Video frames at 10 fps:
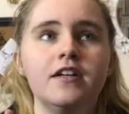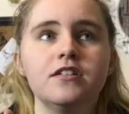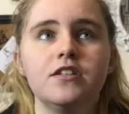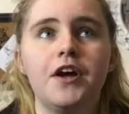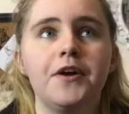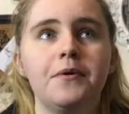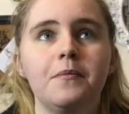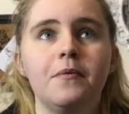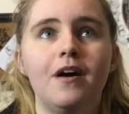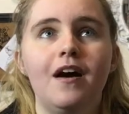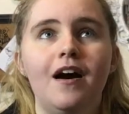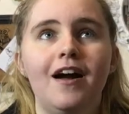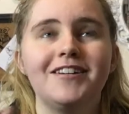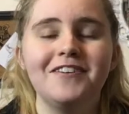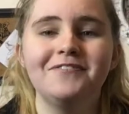So
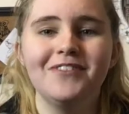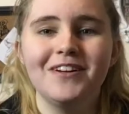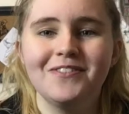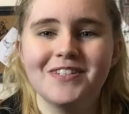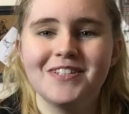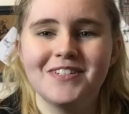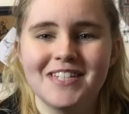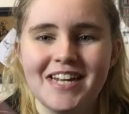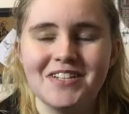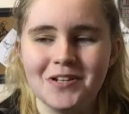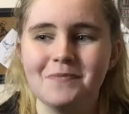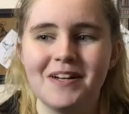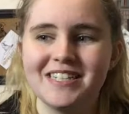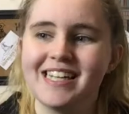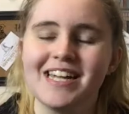I don't really want to say too
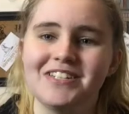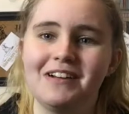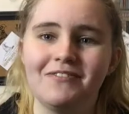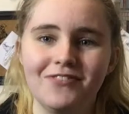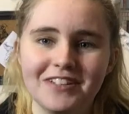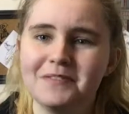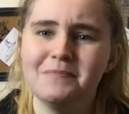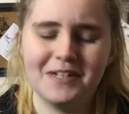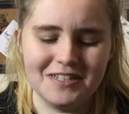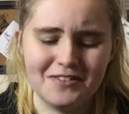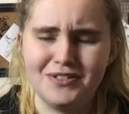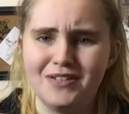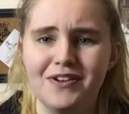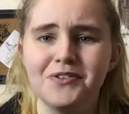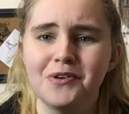much in case you haven't read them, because obviously
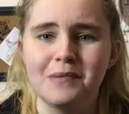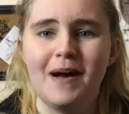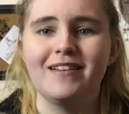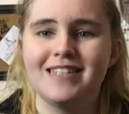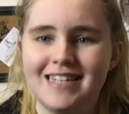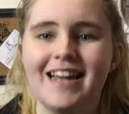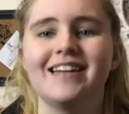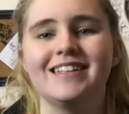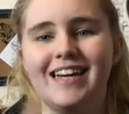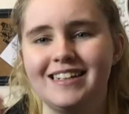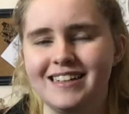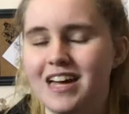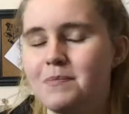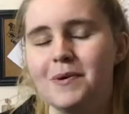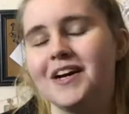if I talk about the second and the
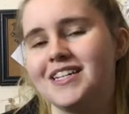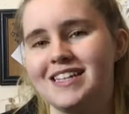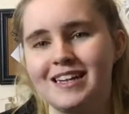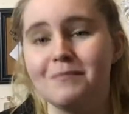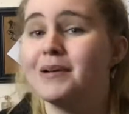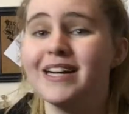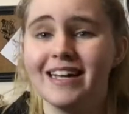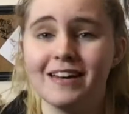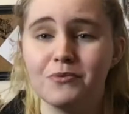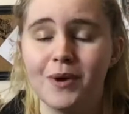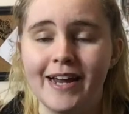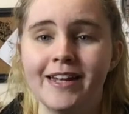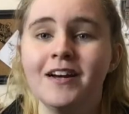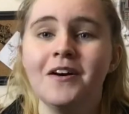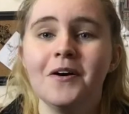third book it's going to completely give away
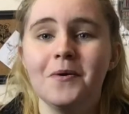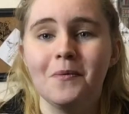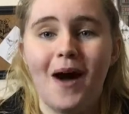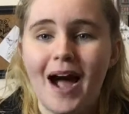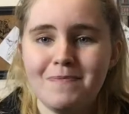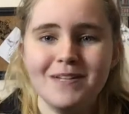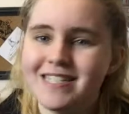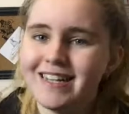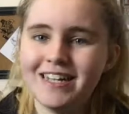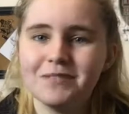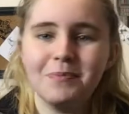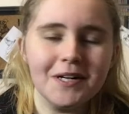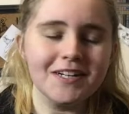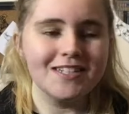what happens in each book.